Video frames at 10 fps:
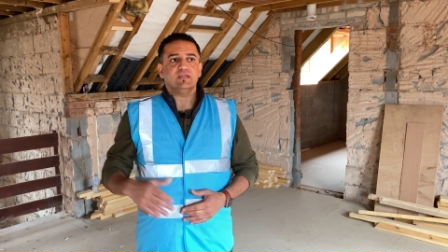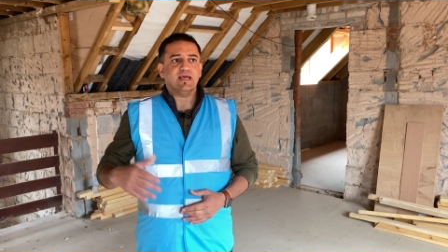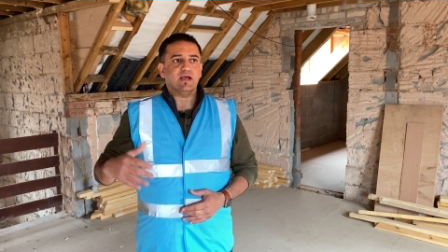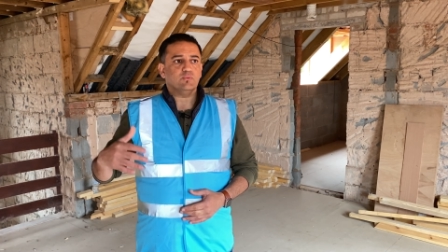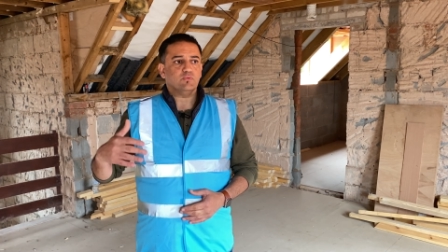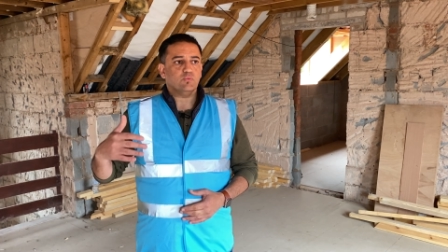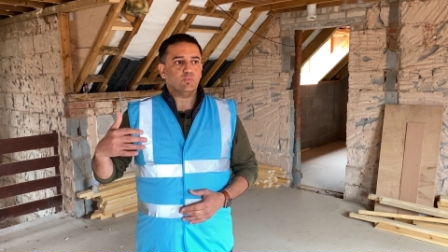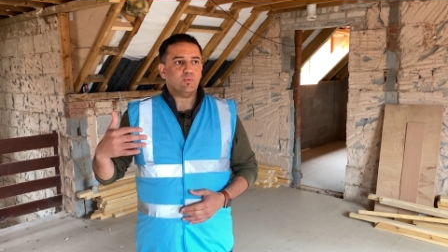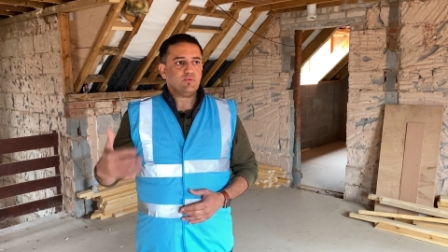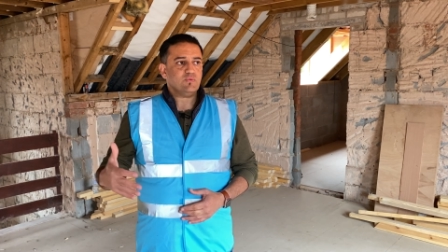Now,
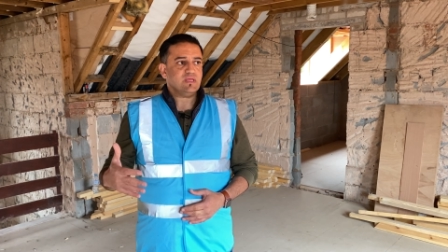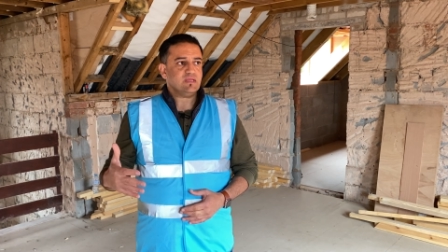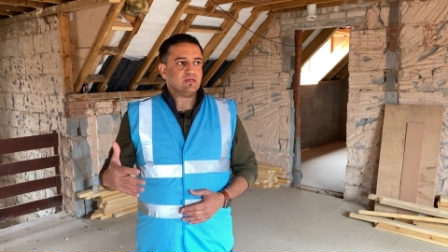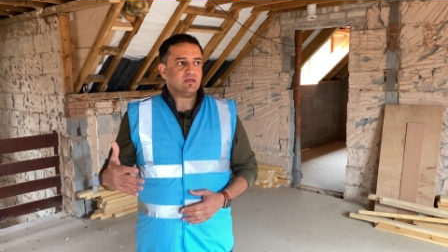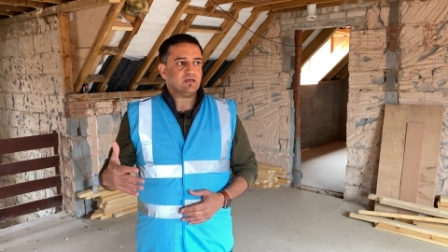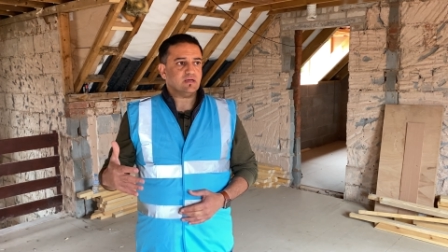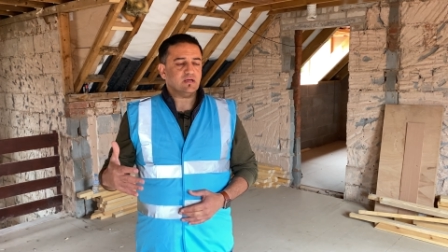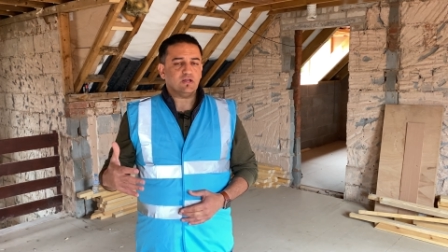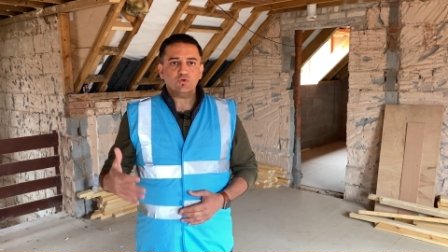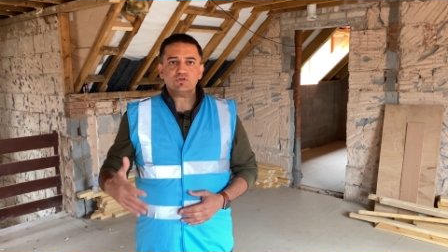when we uh,
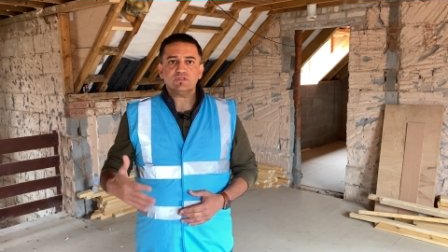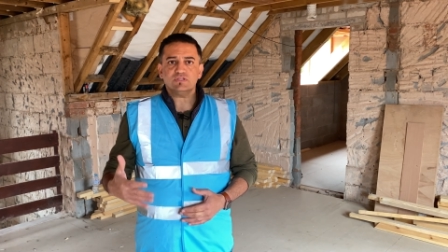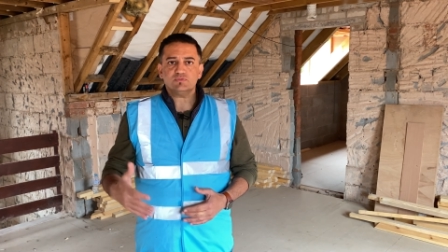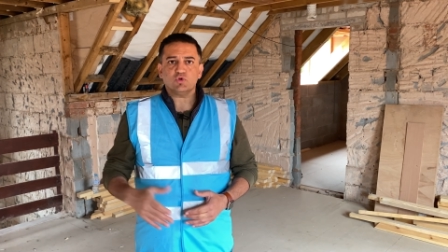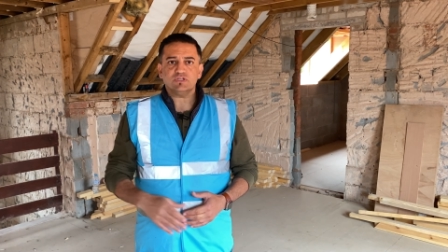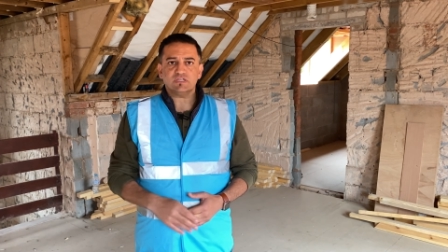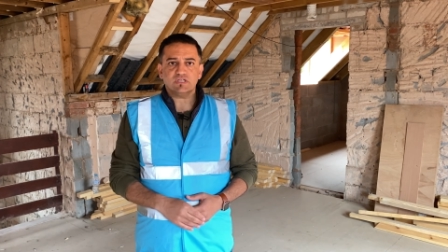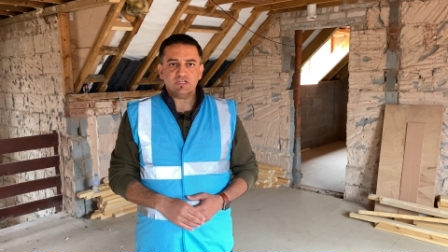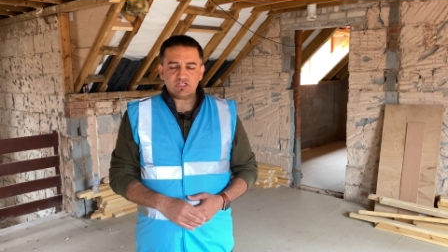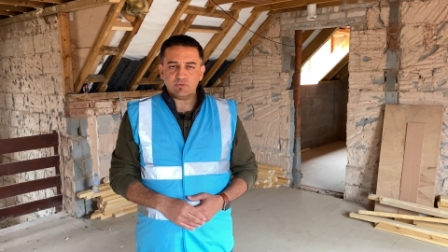looked at this
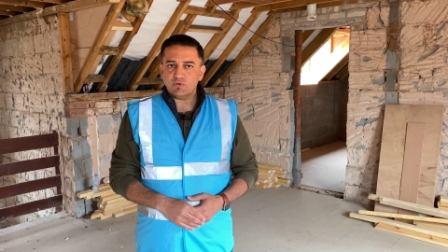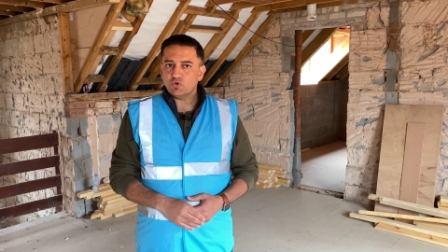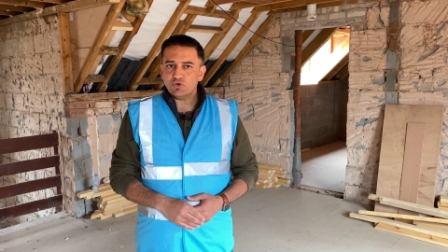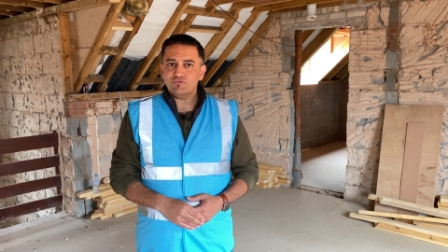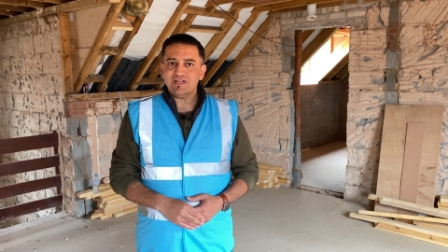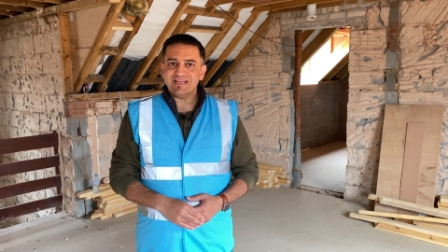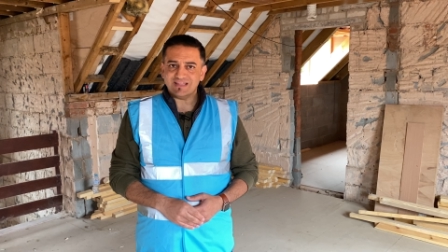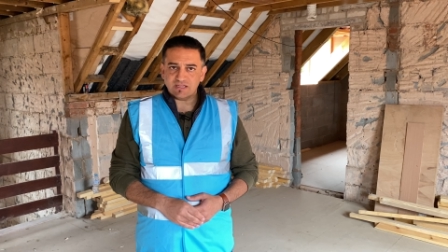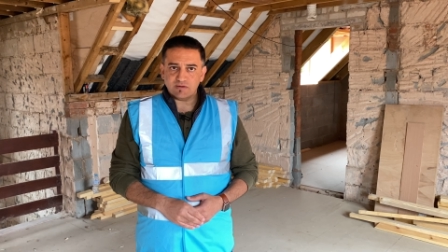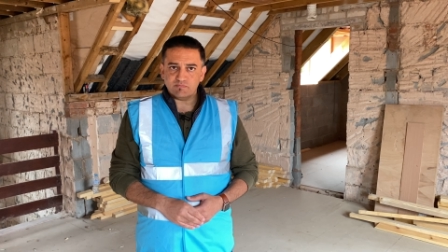project initially, we couldn't really
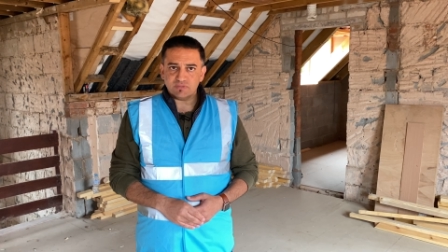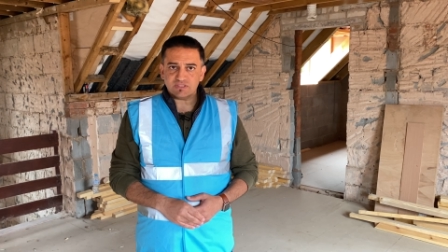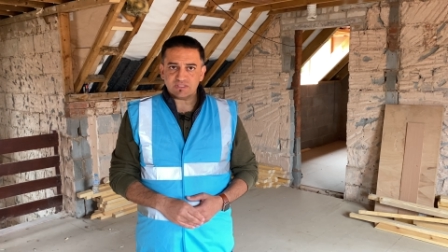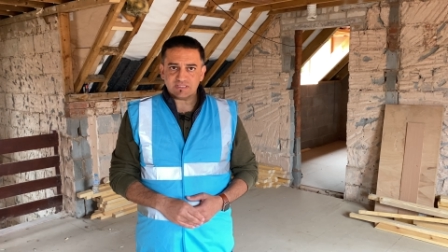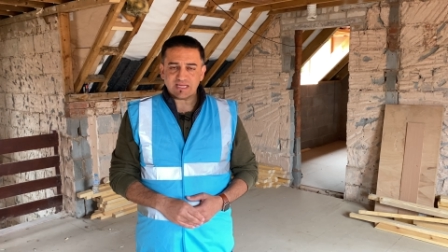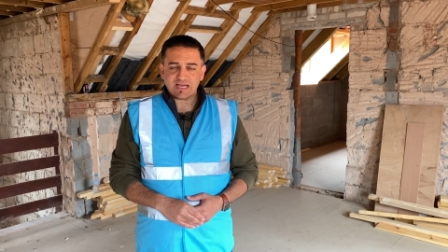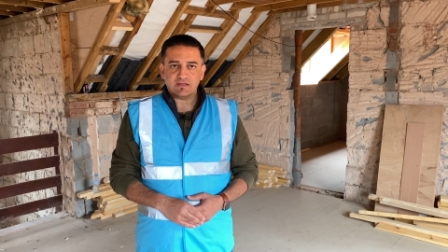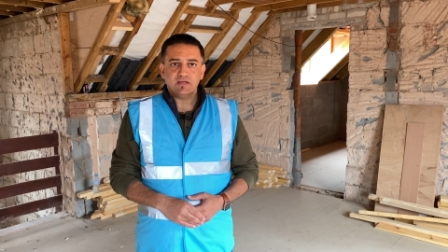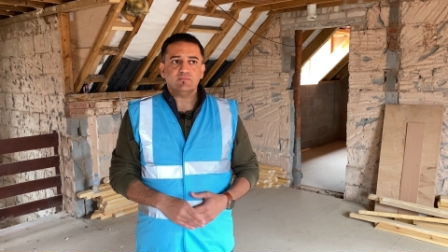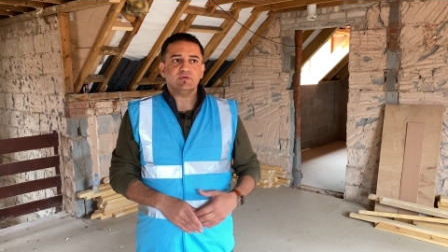get the numbers to stack
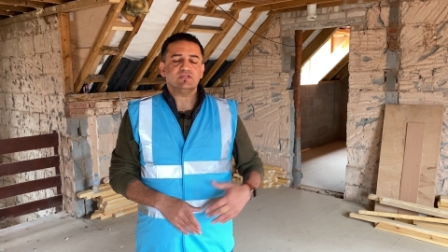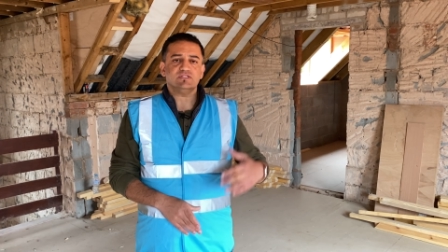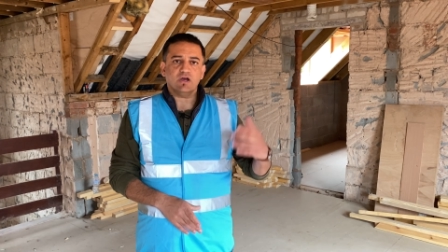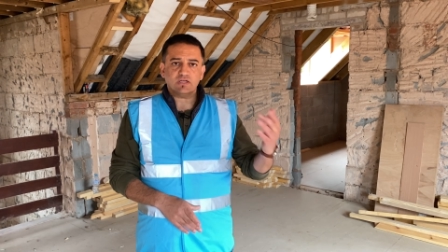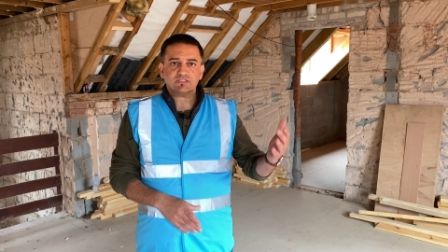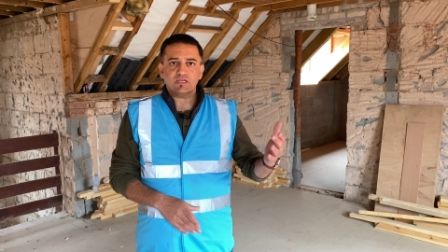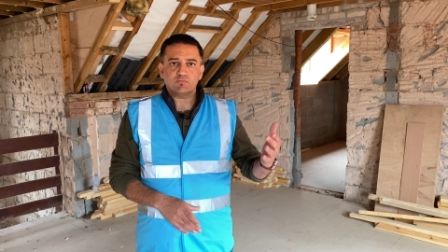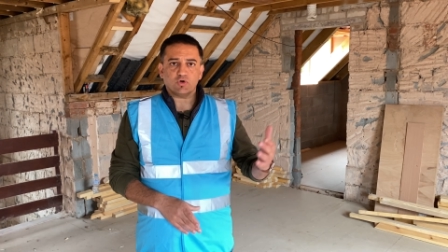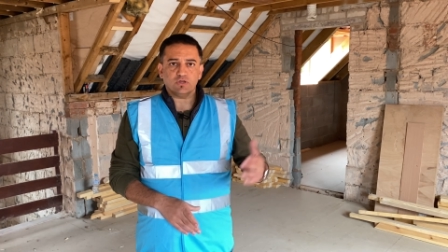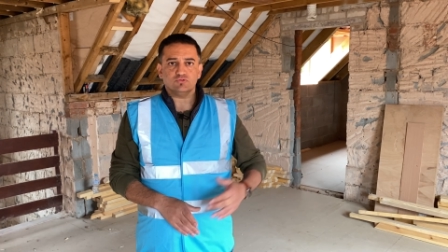because the
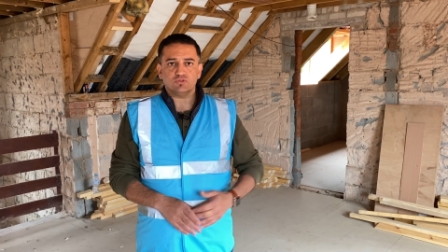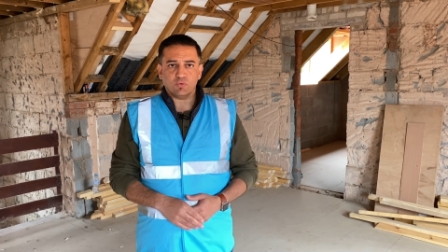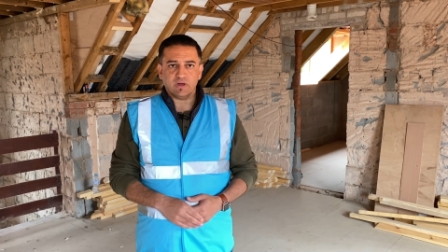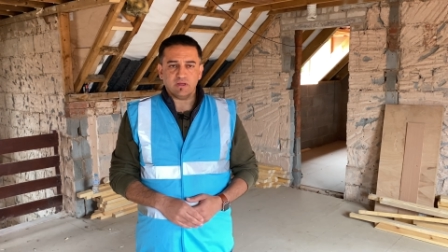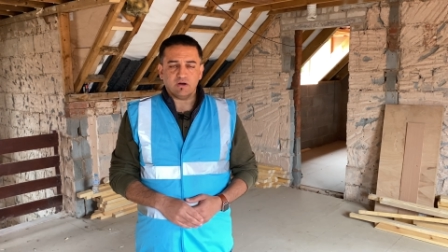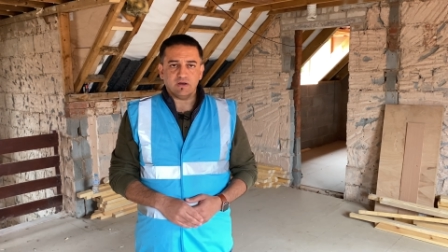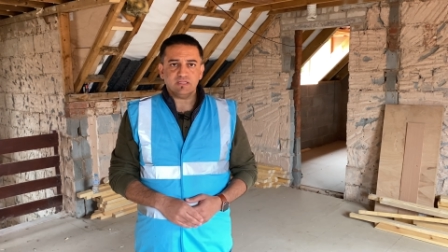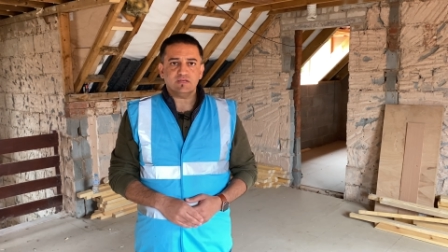asking price was quite high.